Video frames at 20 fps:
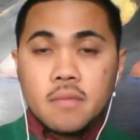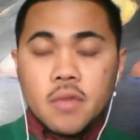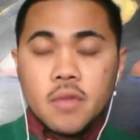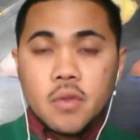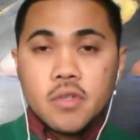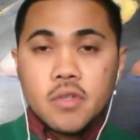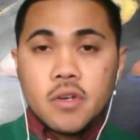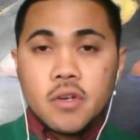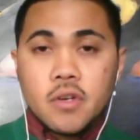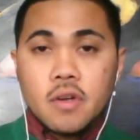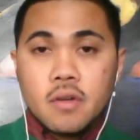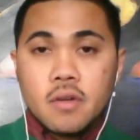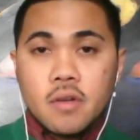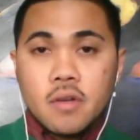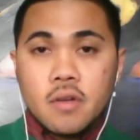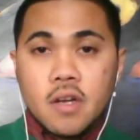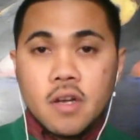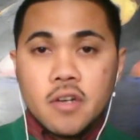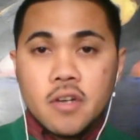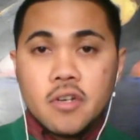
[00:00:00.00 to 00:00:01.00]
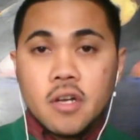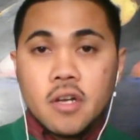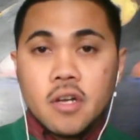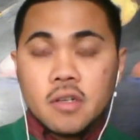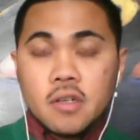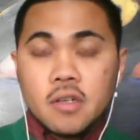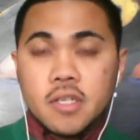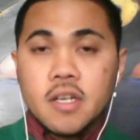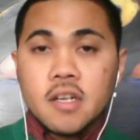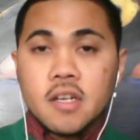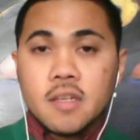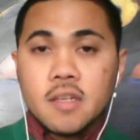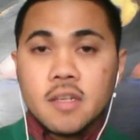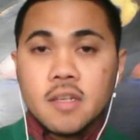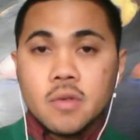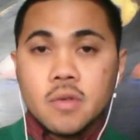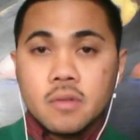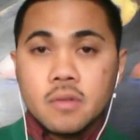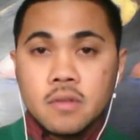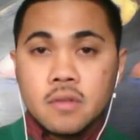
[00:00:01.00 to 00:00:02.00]
those are $100
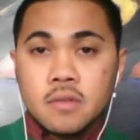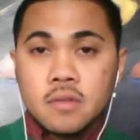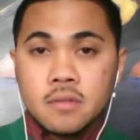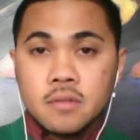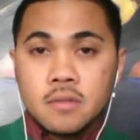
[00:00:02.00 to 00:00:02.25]
deductible.